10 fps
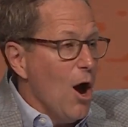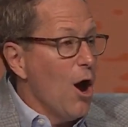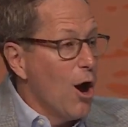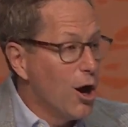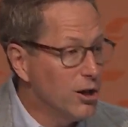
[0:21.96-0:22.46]

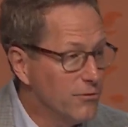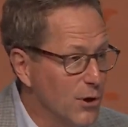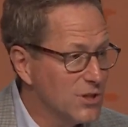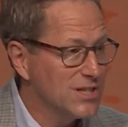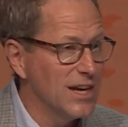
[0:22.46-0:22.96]
All of
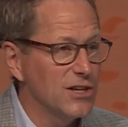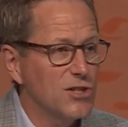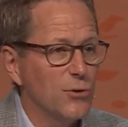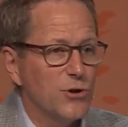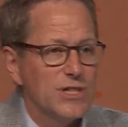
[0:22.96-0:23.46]
those things,
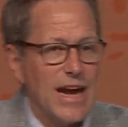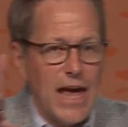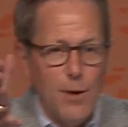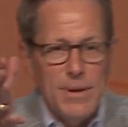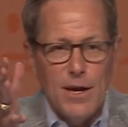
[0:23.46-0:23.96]
though, there's got
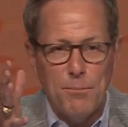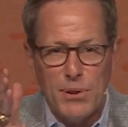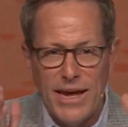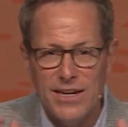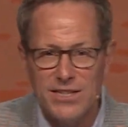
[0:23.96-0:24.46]
to be a
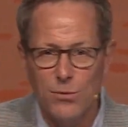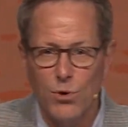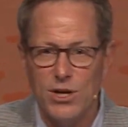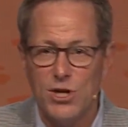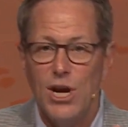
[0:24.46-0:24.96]
place in
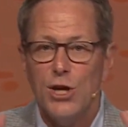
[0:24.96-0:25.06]
which